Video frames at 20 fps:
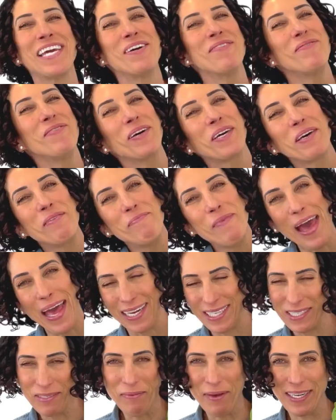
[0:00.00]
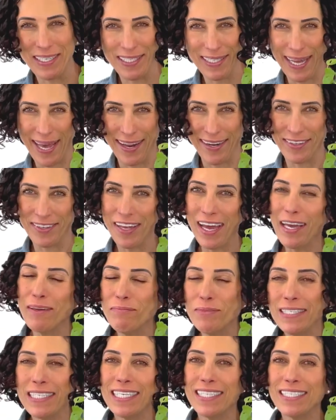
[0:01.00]
Welcome back to my channel. I'm
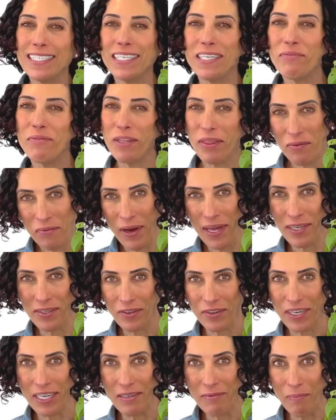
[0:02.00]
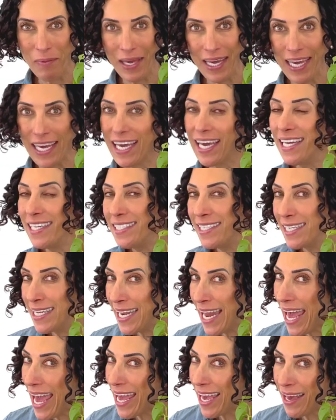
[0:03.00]
Cece with One Green Pea, and
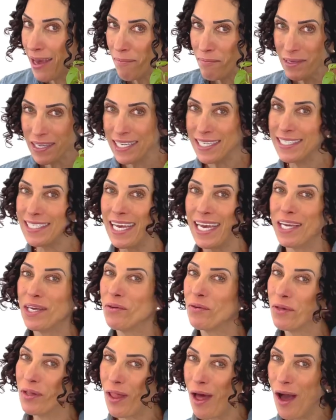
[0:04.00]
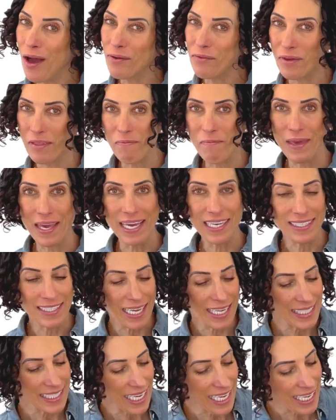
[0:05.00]
today I'm going to take you along with me as I
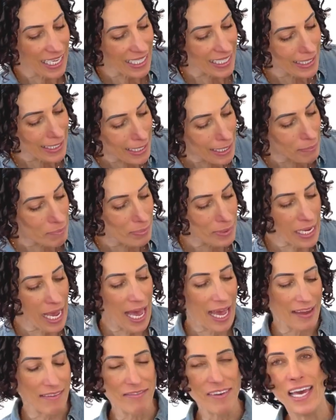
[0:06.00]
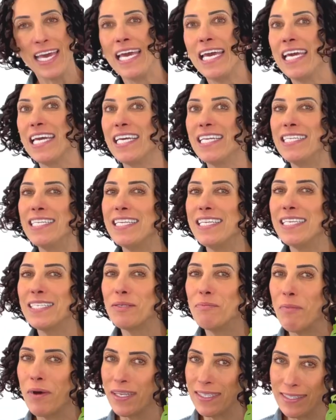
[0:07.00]
take a deep dive into this
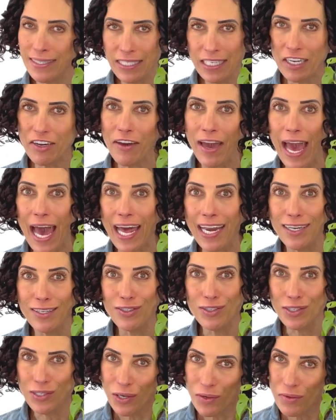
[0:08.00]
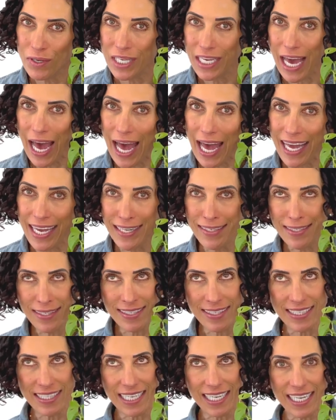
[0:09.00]
Monstera adansonii to
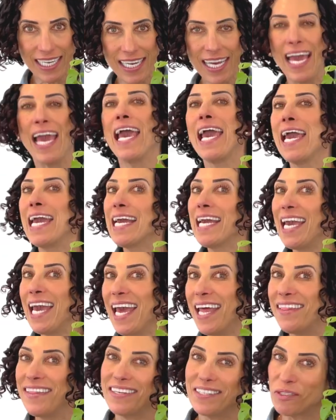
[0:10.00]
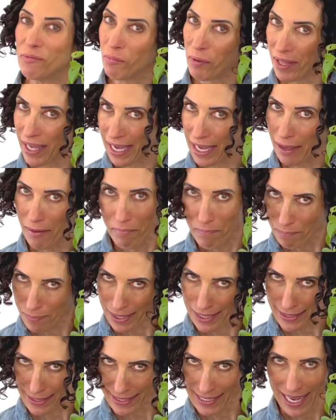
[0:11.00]
see, can this plant
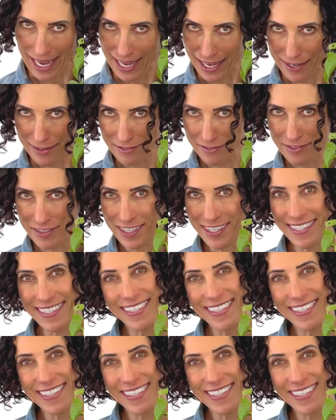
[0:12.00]
be saved?